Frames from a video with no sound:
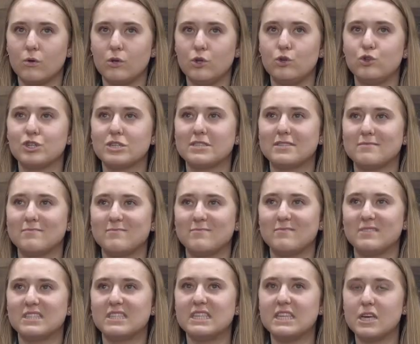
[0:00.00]
you just
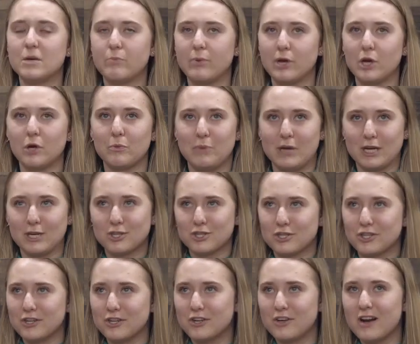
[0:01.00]
see a bigger
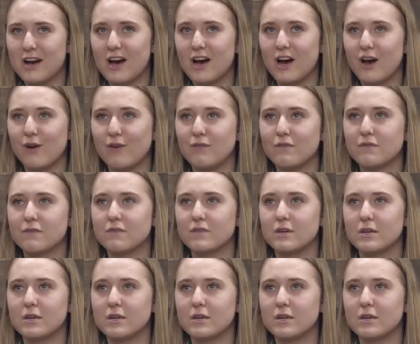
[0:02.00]
picture of